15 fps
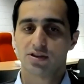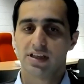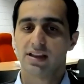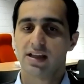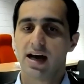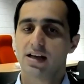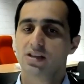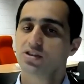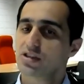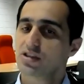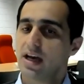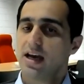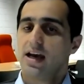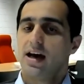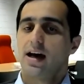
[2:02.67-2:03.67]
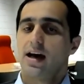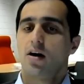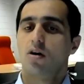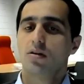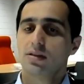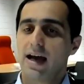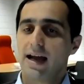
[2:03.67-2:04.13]
launch
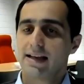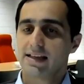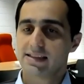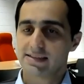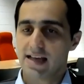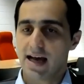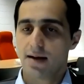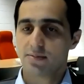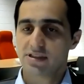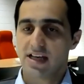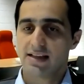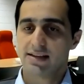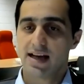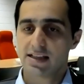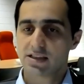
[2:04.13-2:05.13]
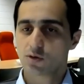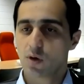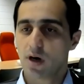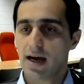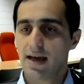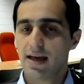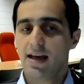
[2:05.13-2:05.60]
online exams, and that's
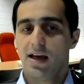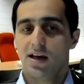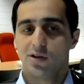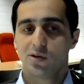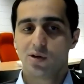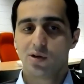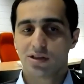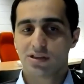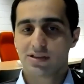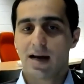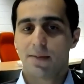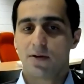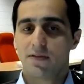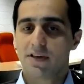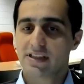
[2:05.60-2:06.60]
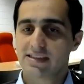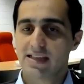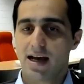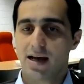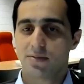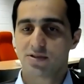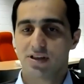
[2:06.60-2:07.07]
why those type of
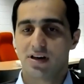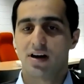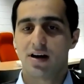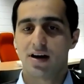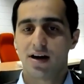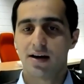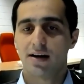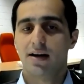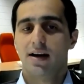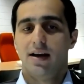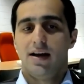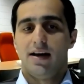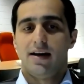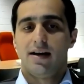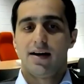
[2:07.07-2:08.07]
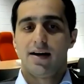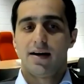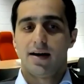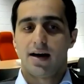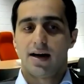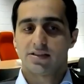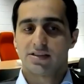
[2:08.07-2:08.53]
exams are,
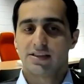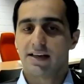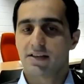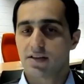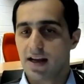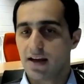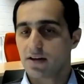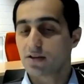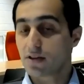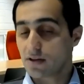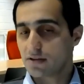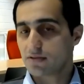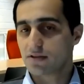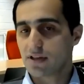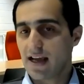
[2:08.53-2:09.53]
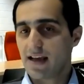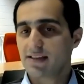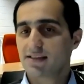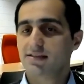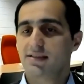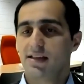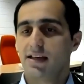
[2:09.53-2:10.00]
they
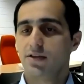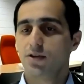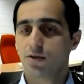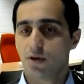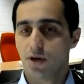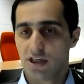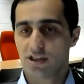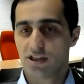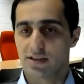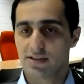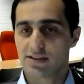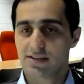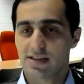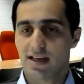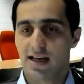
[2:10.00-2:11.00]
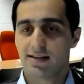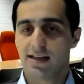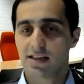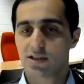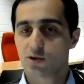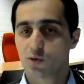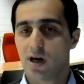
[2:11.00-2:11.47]
raise the new questions, and
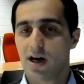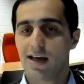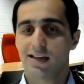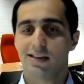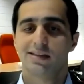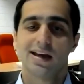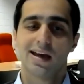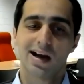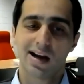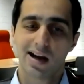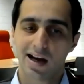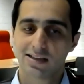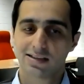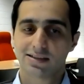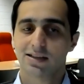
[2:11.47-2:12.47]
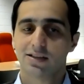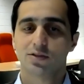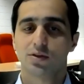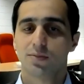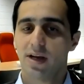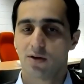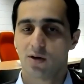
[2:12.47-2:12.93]
that's why they are asking
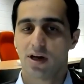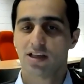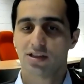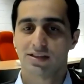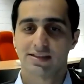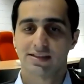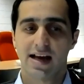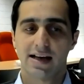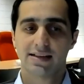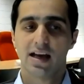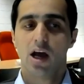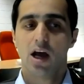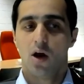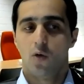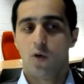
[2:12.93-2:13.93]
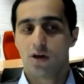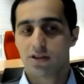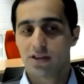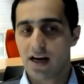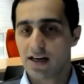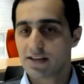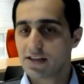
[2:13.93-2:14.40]
too many questions that what
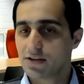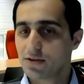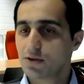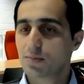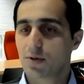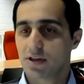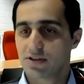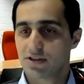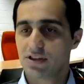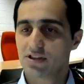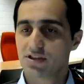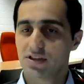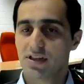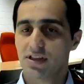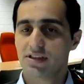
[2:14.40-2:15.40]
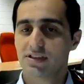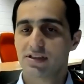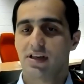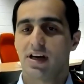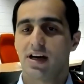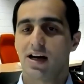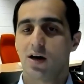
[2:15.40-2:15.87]
are the new procedures,
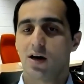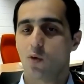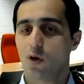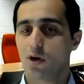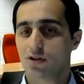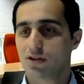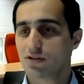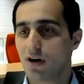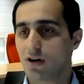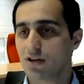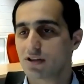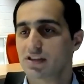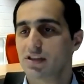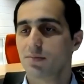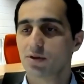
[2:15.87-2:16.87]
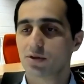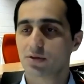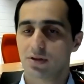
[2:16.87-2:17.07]
what those remote